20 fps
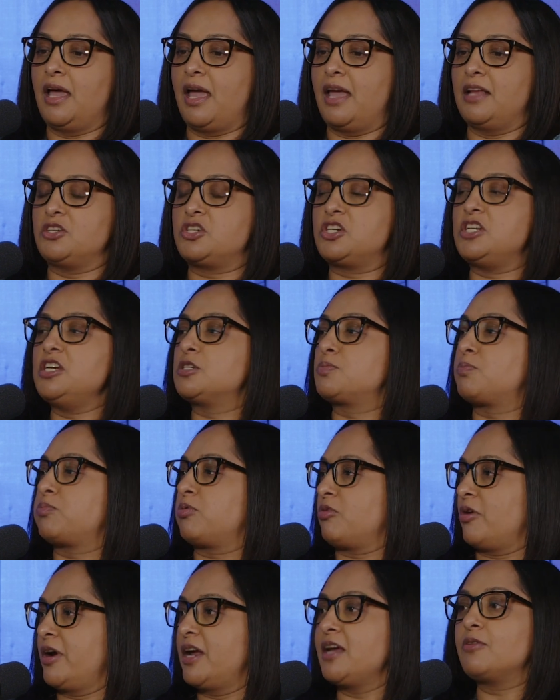And she's
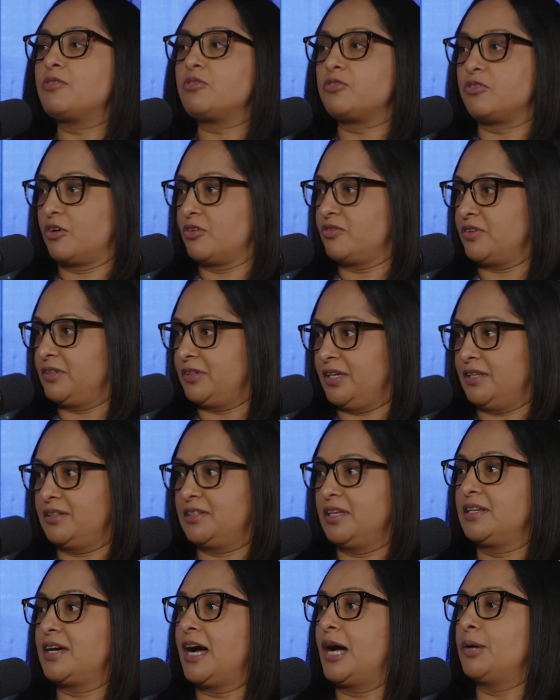praying fervently
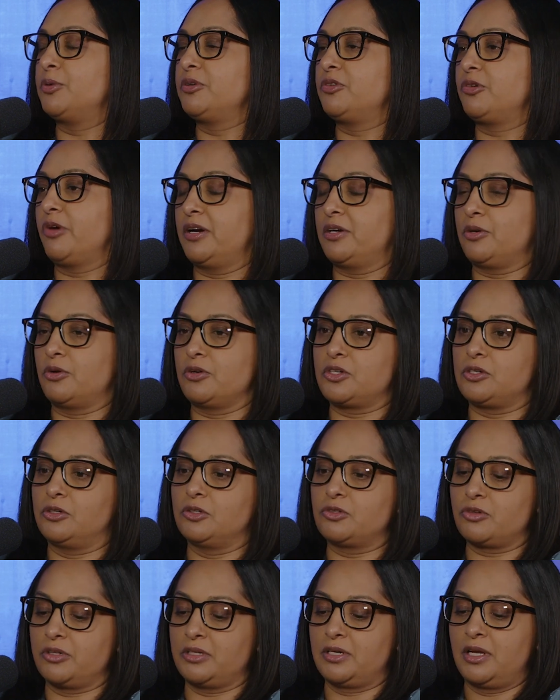that God would grant her
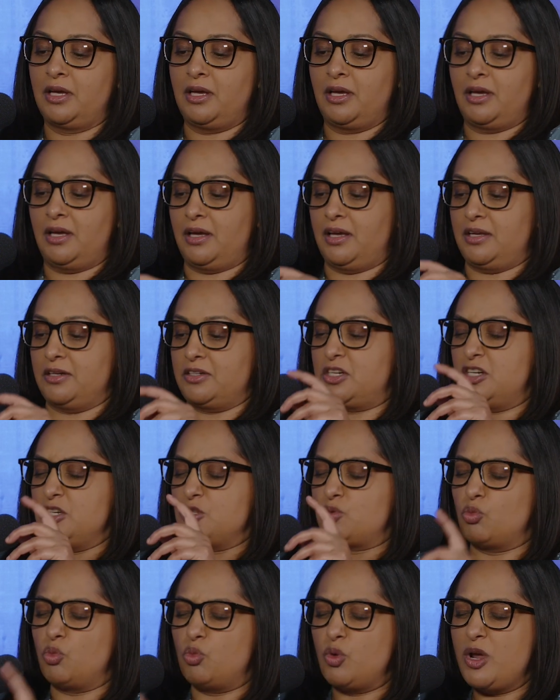children. And
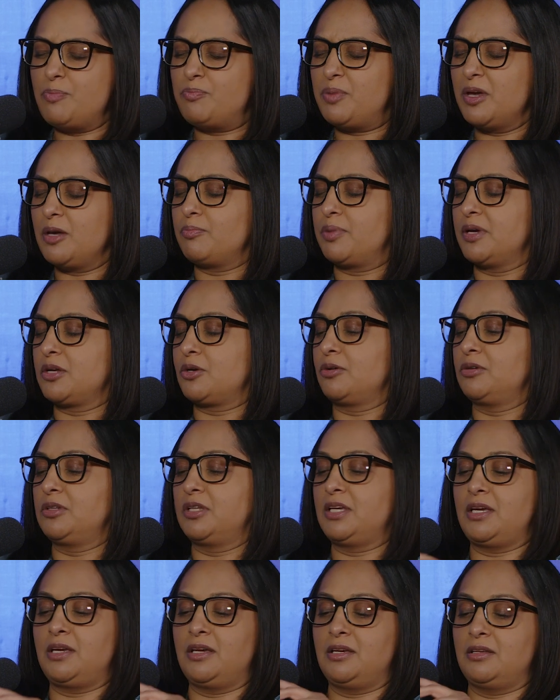she's weeping
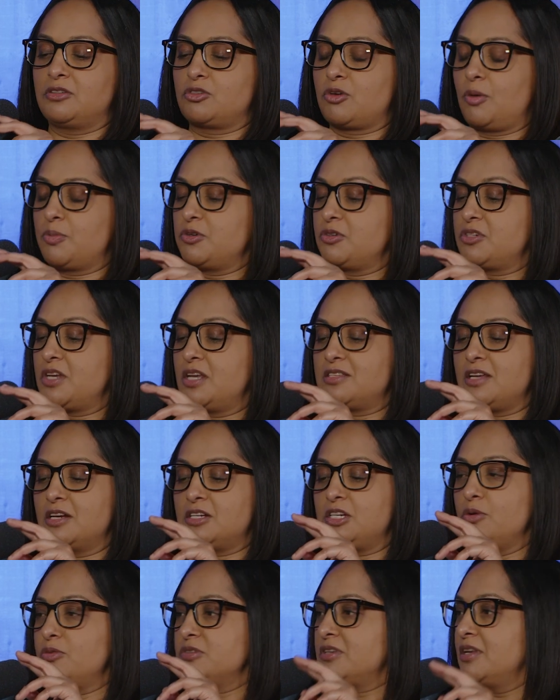bitterly. Scripture says that
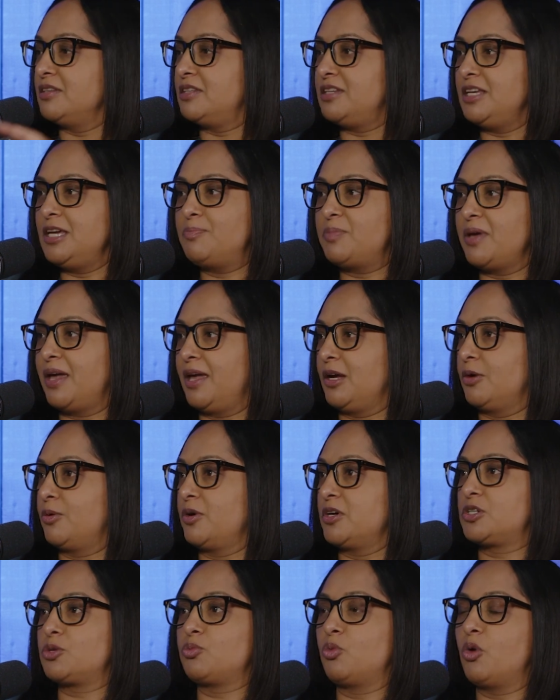she was in deep
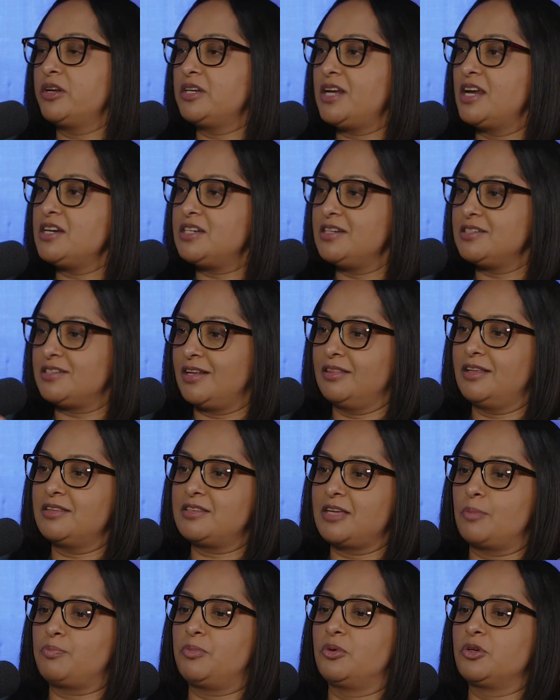anguish. One day she's in the
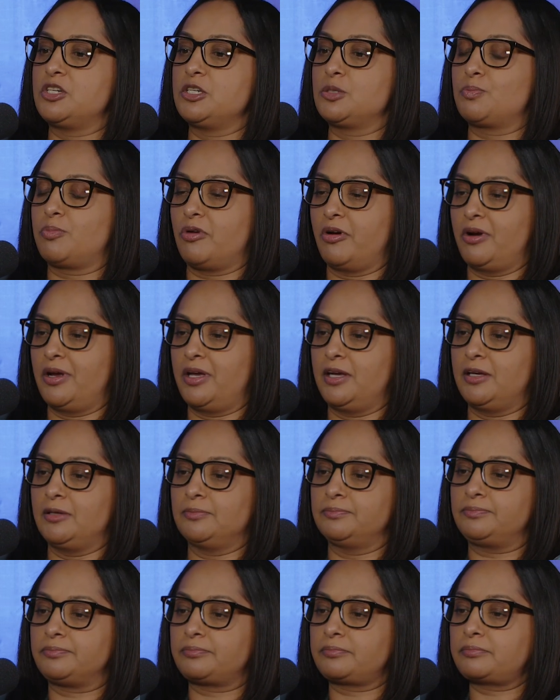temple, she's praying,